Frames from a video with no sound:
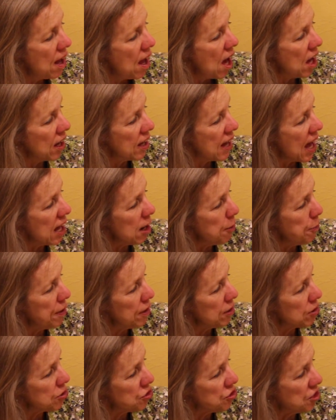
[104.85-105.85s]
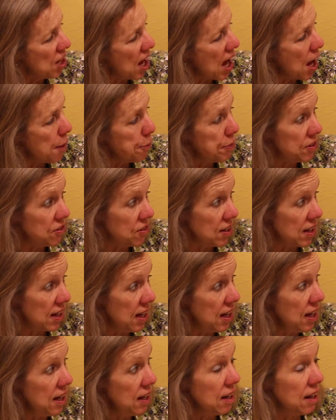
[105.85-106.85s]
A caterpillar's job is to
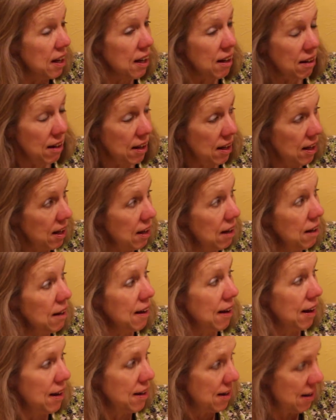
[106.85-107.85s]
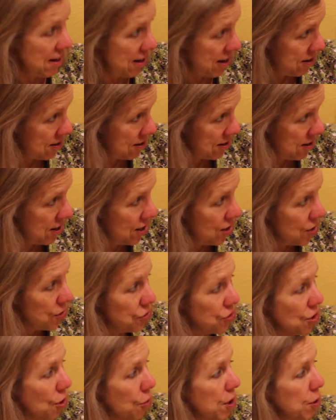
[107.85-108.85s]
eat and eat and eat,
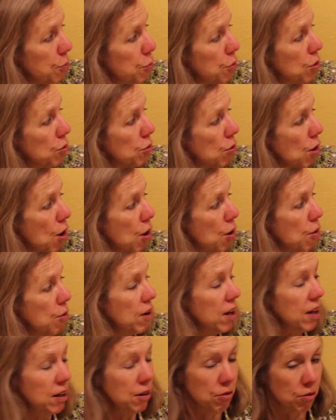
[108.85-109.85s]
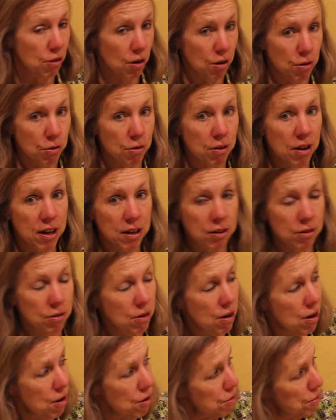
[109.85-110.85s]
so it will grow and grow and
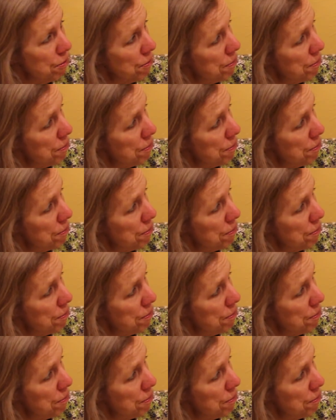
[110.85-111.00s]
grow.